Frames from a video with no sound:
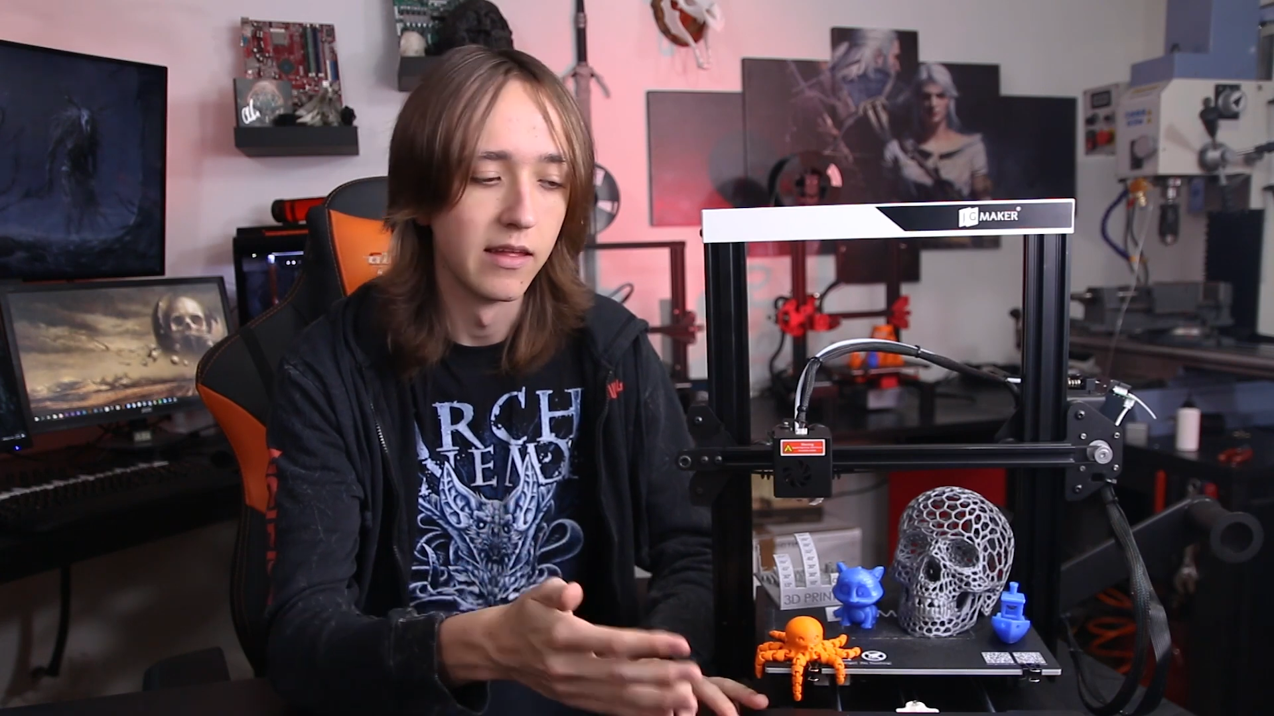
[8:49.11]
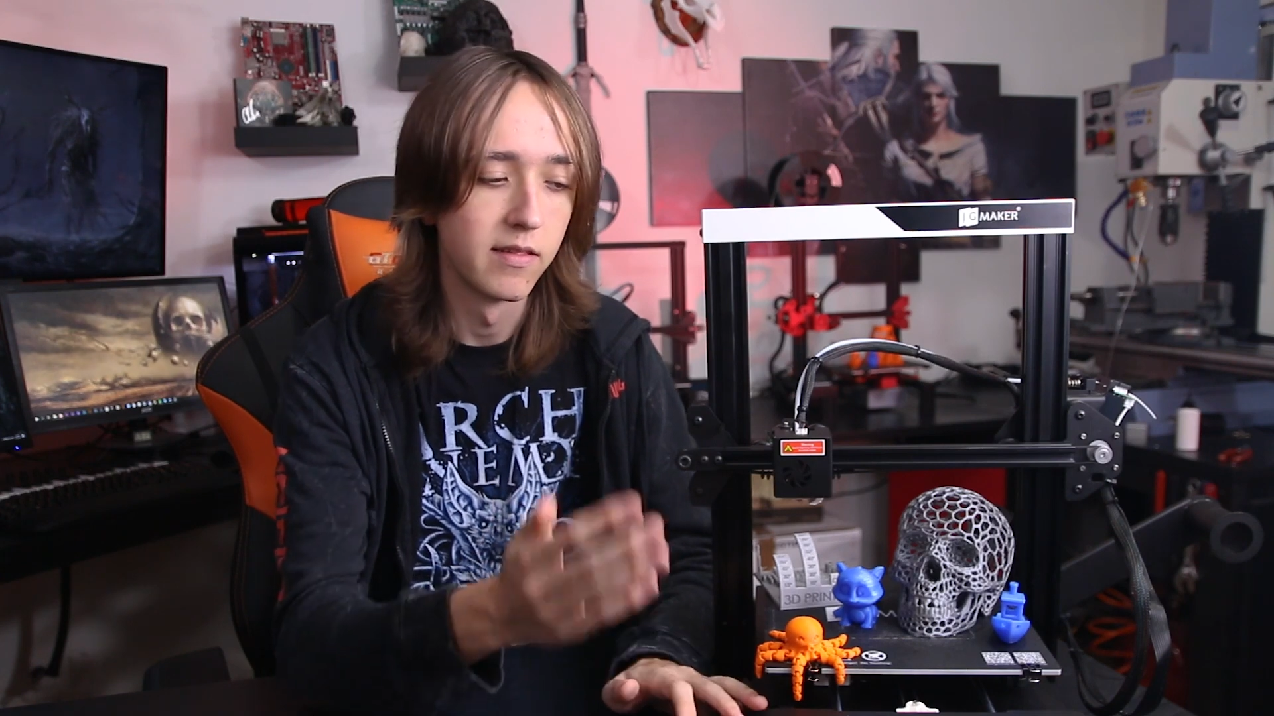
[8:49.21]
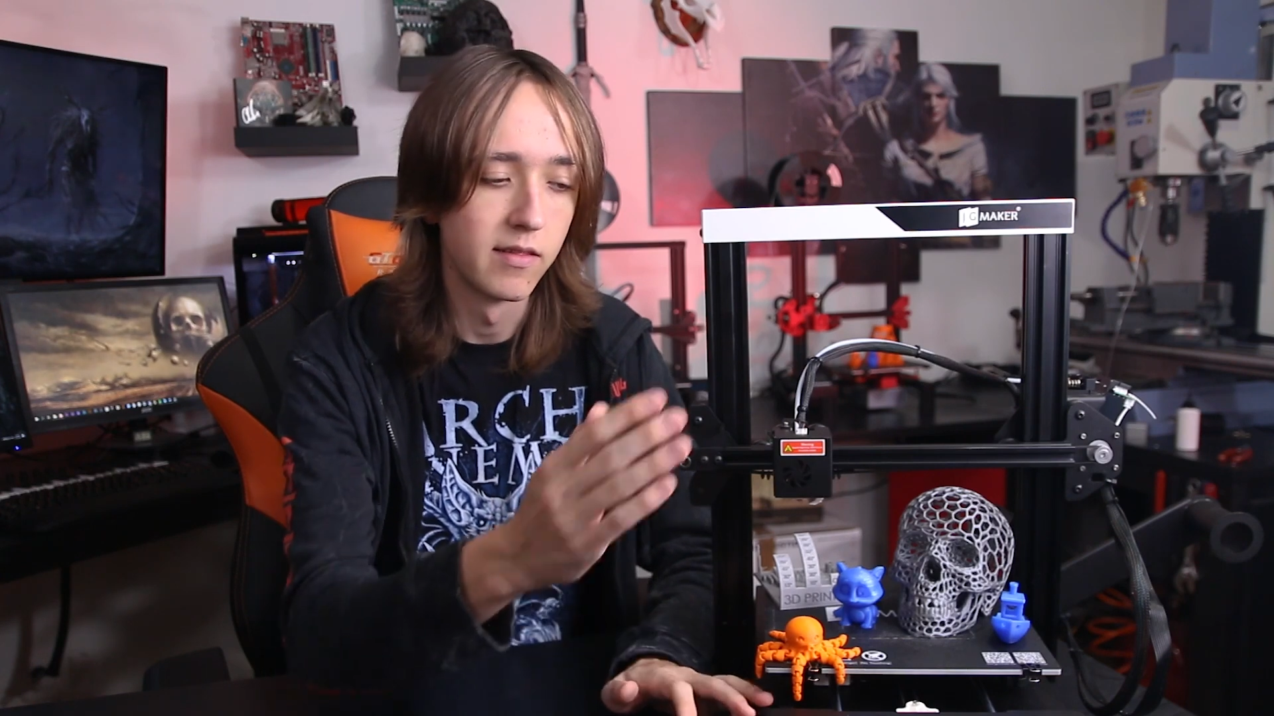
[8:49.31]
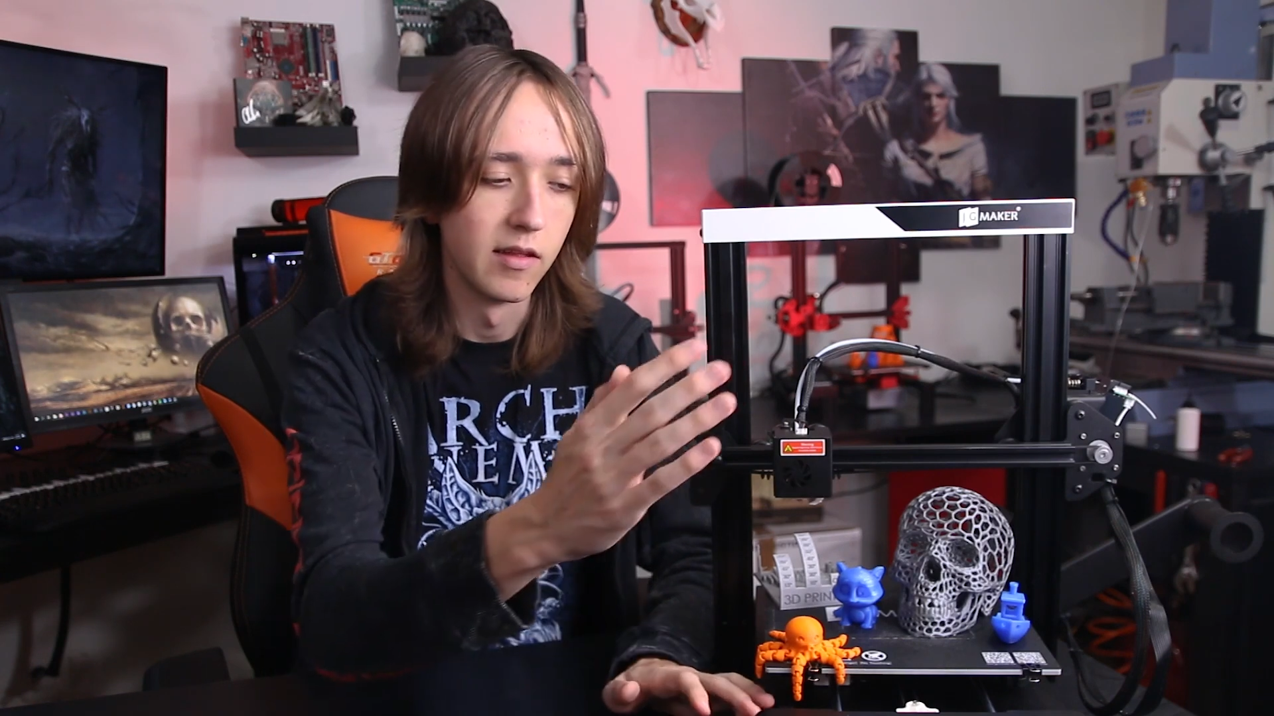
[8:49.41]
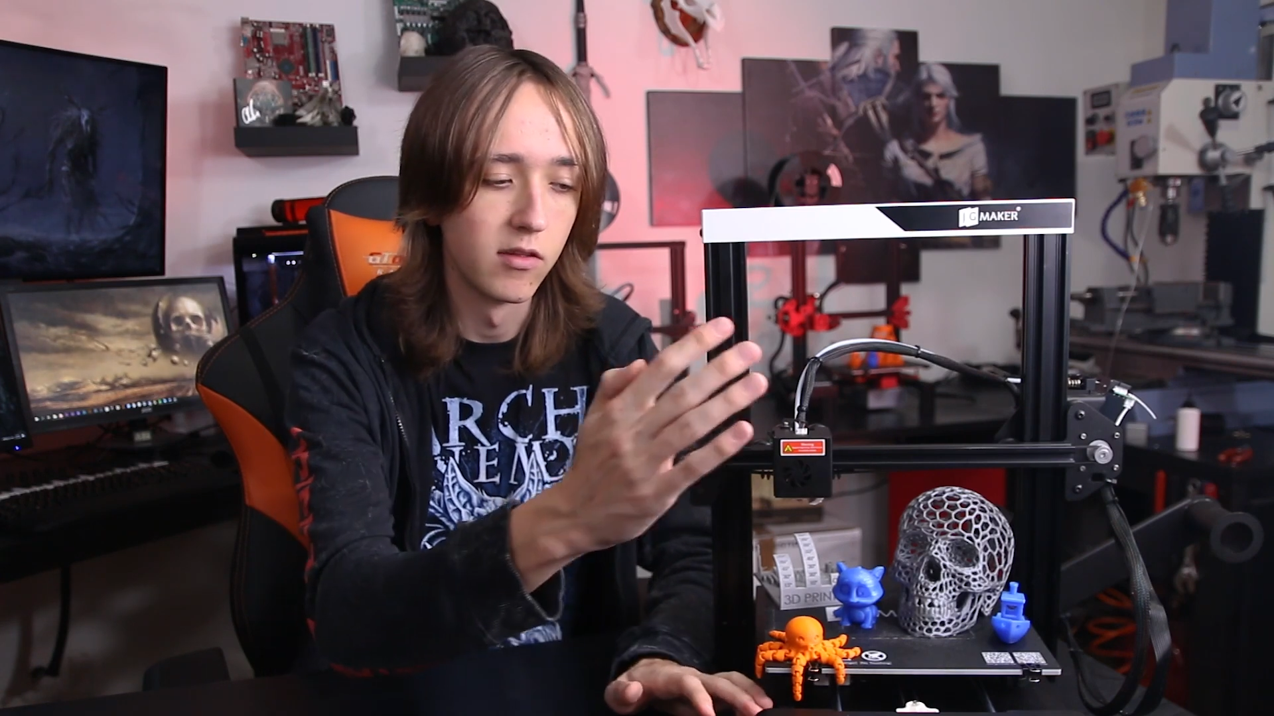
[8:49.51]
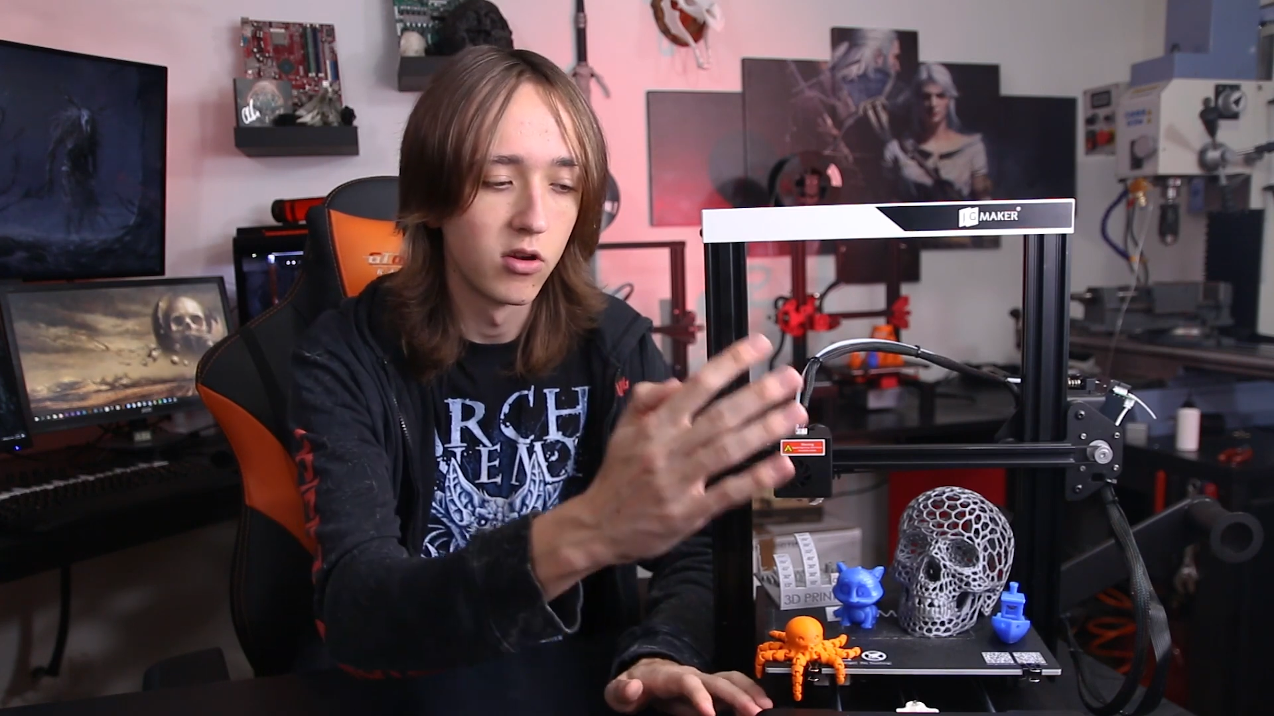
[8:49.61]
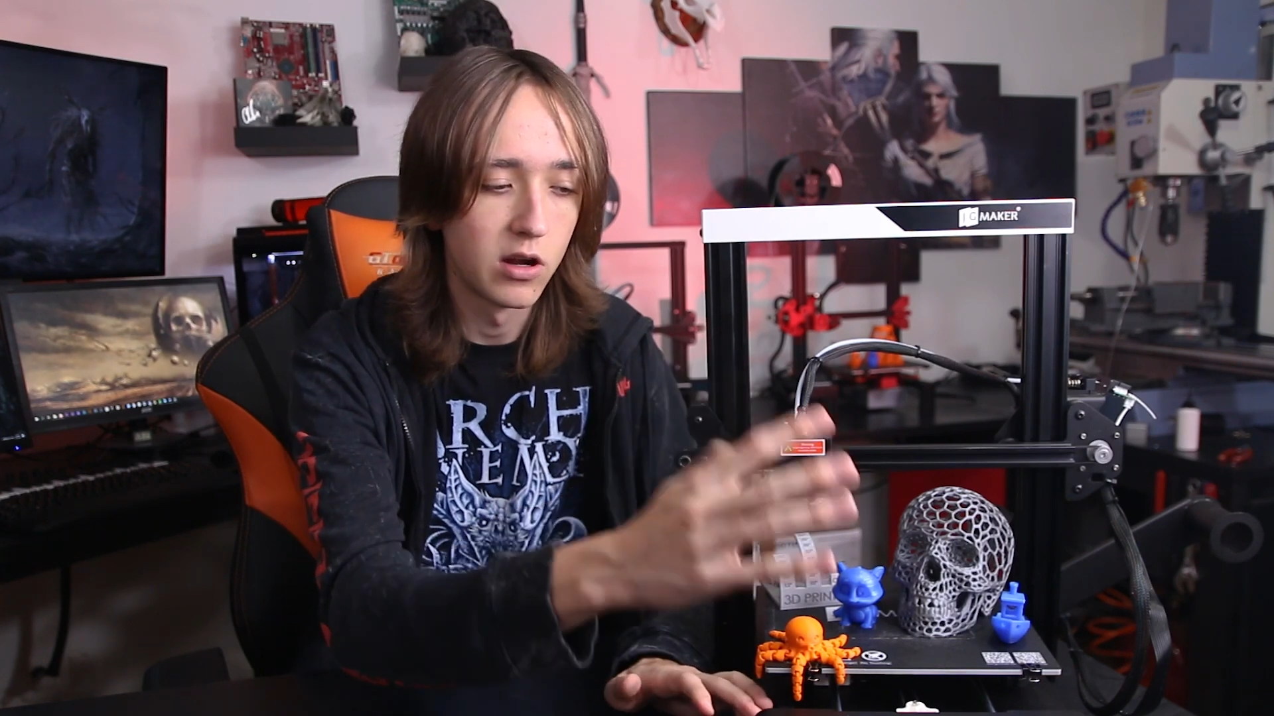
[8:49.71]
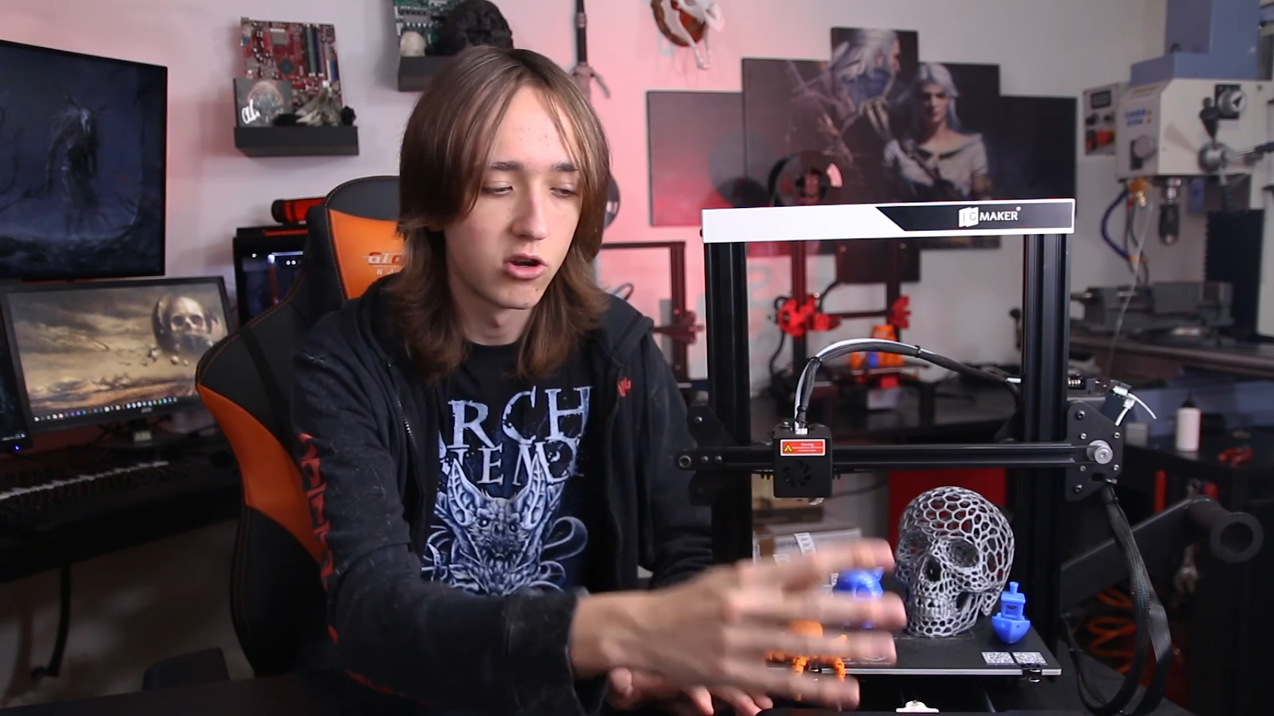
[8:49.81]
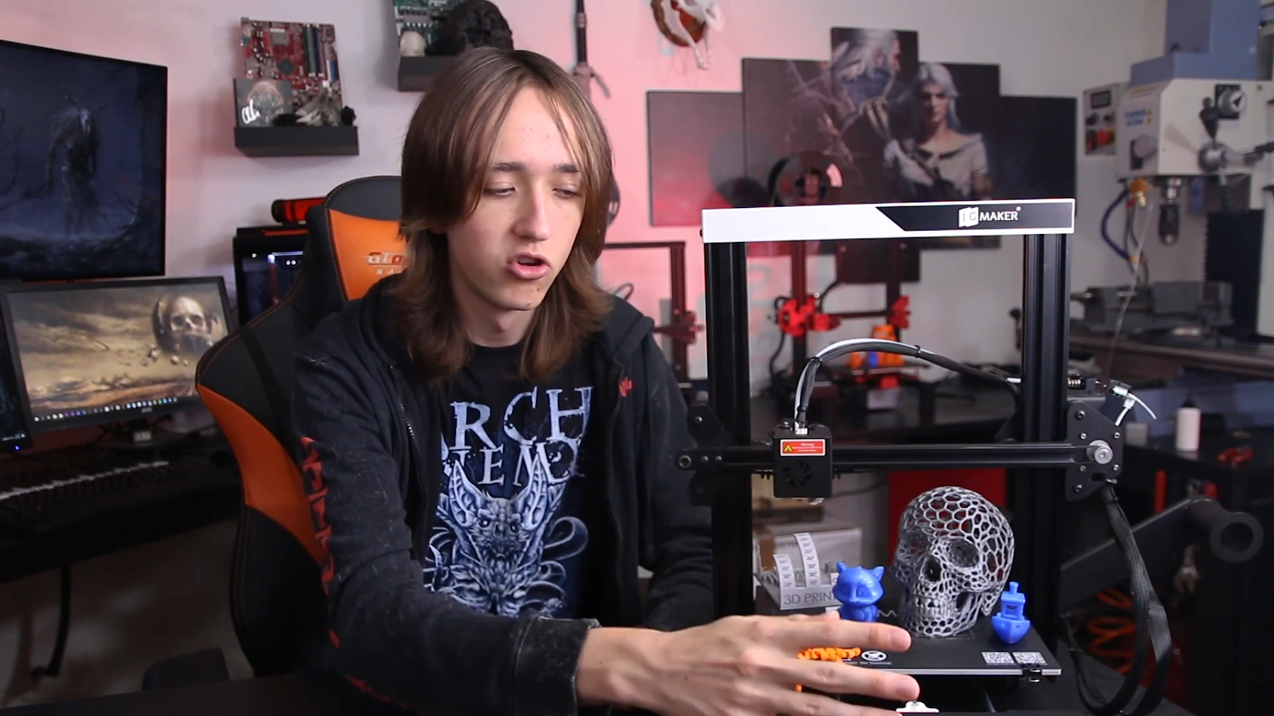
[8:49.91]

is this